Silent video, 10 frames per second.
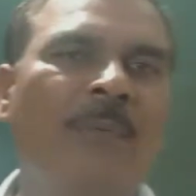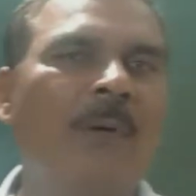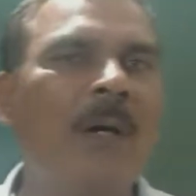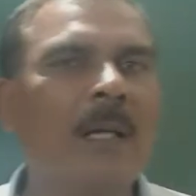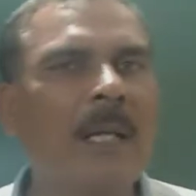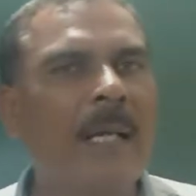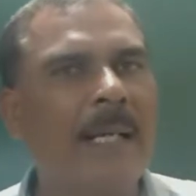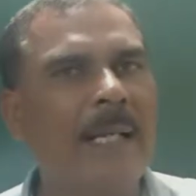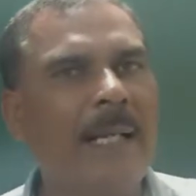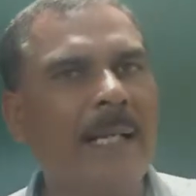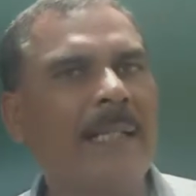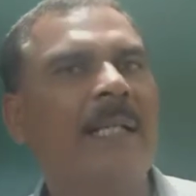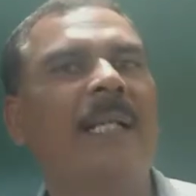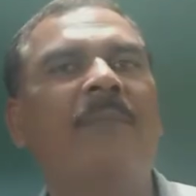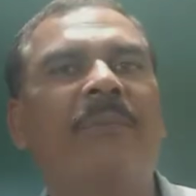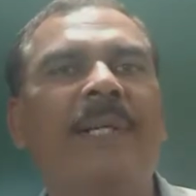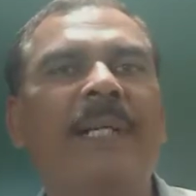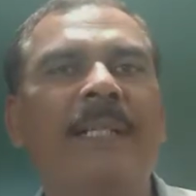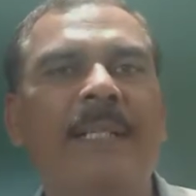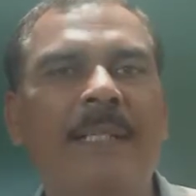for electric field
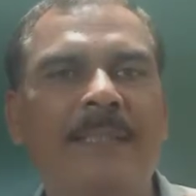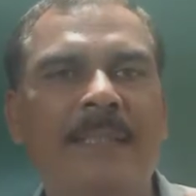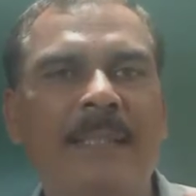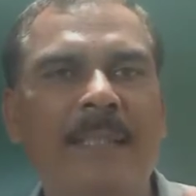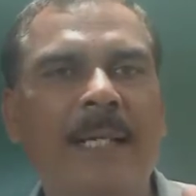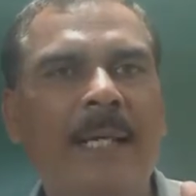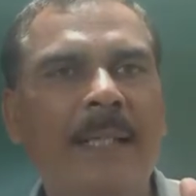intensity.